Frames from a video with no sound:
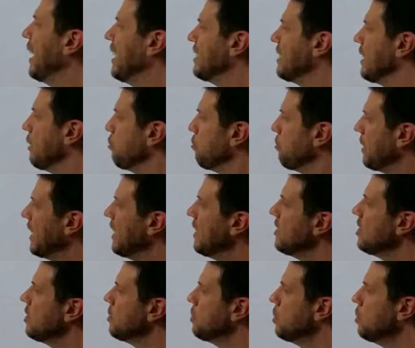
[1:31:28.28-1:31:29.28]
as a
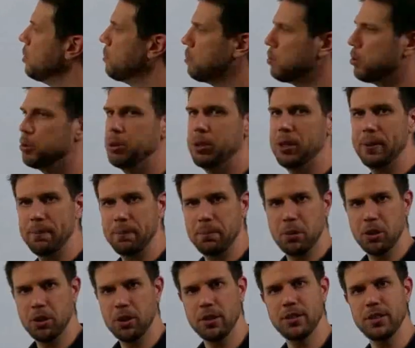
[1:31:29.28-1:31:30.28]
reasonable, prudent
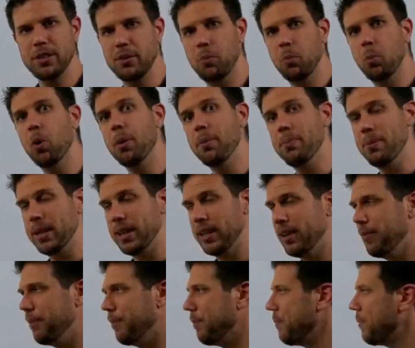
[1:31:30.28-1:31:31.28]
person would
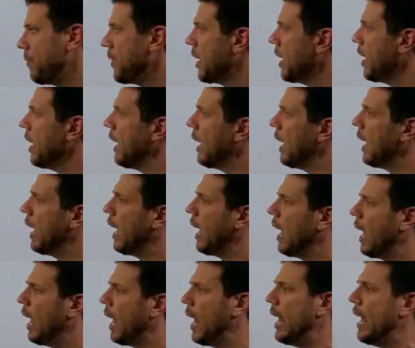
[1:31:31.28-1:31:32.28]
be.
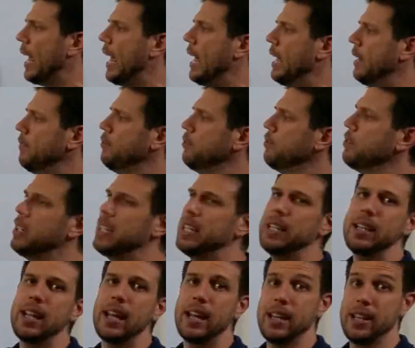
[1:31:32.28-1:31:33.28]
Every
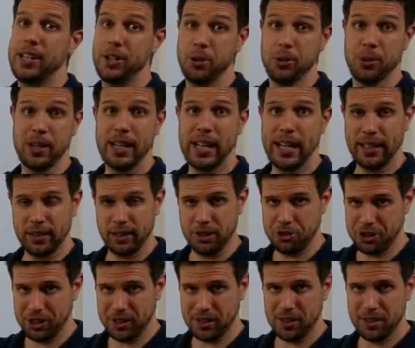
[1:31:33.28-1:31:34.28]
day you're
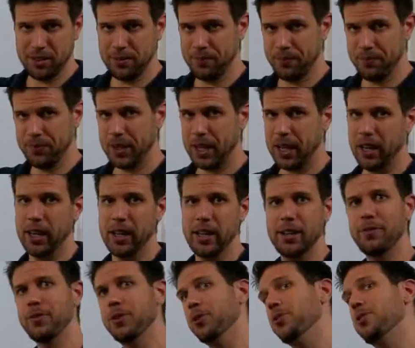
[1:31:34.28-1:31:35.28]
negligent.
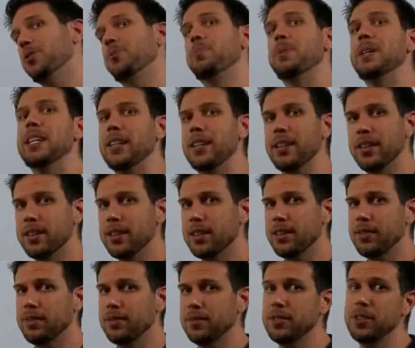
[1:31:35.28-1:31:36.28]
If you speed,
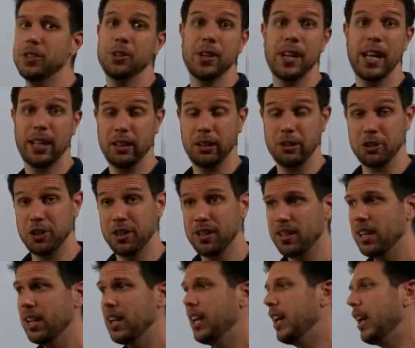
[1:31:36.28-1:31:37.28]
you're negligent.
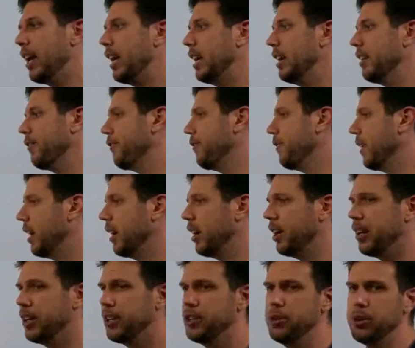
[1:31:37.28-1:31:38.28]
If
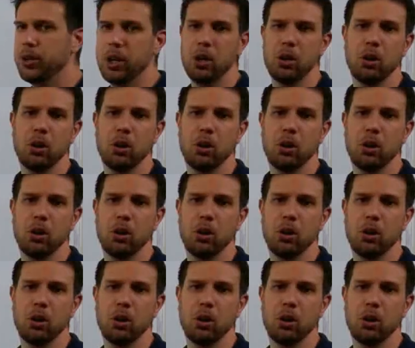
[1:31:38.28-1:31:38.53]
you